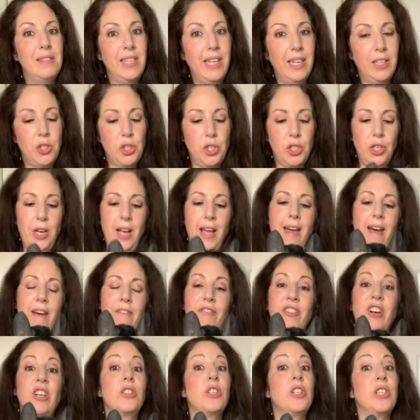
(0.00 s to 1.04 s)
ditch
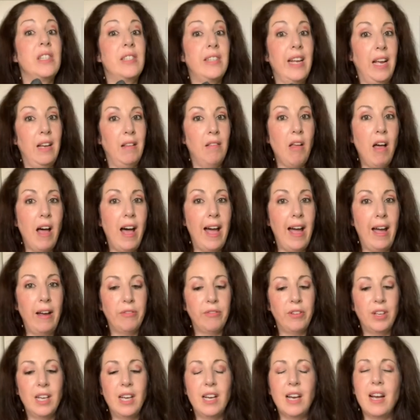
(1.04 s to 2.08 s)
effort to stay alive.
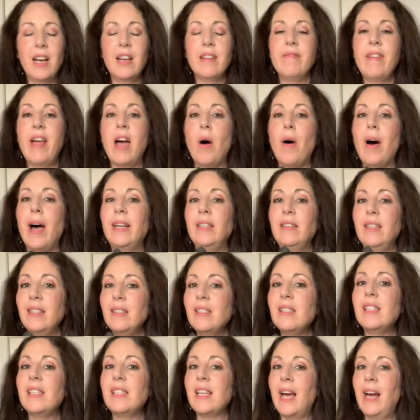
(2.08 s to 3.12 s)
Now, I did
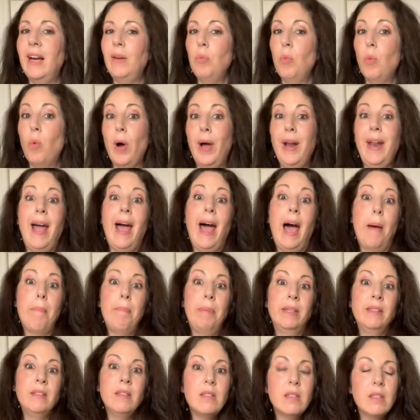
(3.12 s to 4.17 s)
say, what
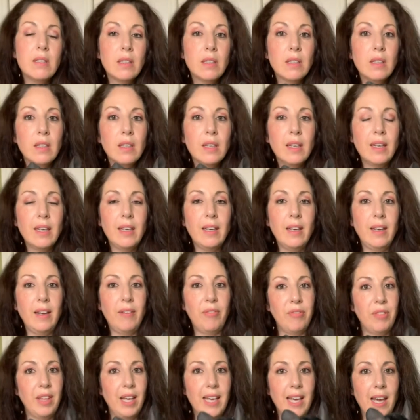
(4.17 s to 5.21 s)
happens
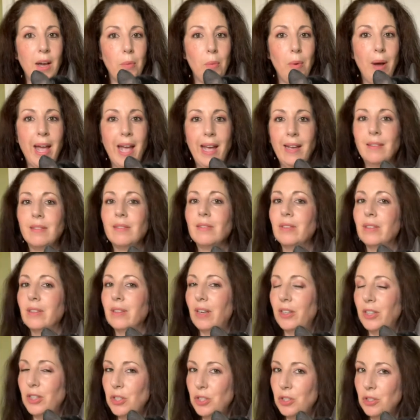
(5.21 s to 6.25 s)
if they get wet?
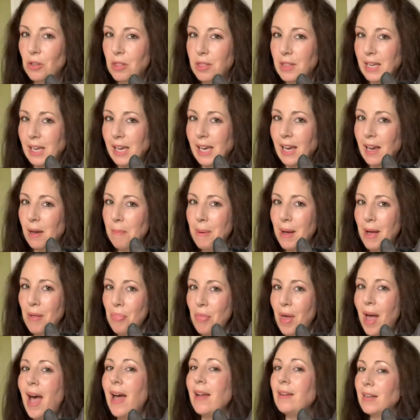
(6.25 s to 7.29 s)
Are you still thinking about
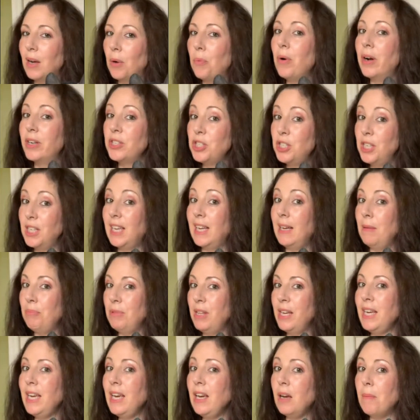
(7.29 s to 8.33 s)
that? I want you to keep
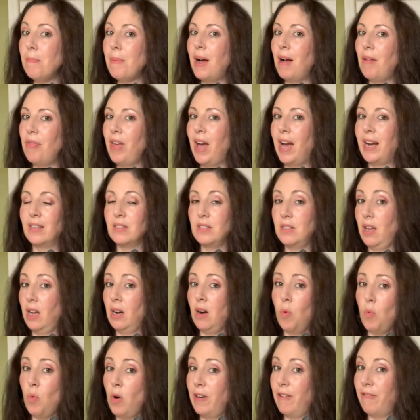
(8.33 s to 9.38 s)
thinking about that, because they
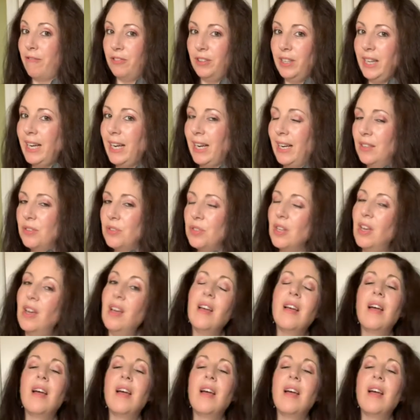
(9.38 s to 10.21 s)
don't want to freeze.